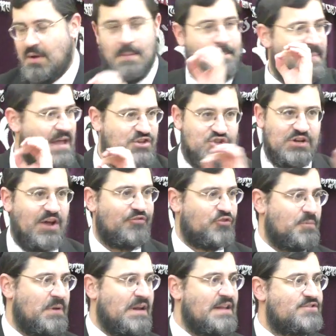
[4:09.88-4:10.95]
Major
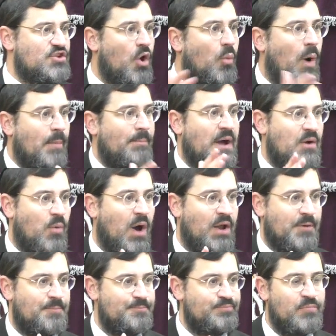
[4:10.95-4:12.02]
nafkamina. Let's go one by one.